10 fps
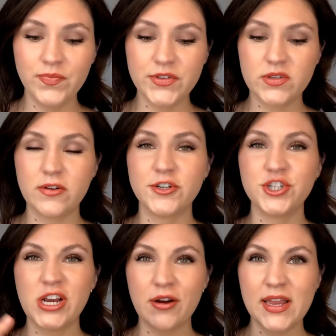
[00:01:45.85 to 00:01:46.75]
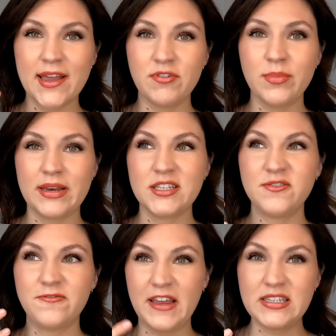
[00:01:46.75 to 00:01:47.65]
So you're sharing everybody's
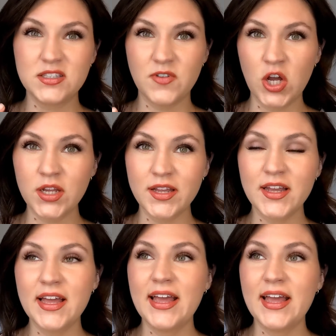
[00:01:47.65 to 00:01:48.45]
face funk.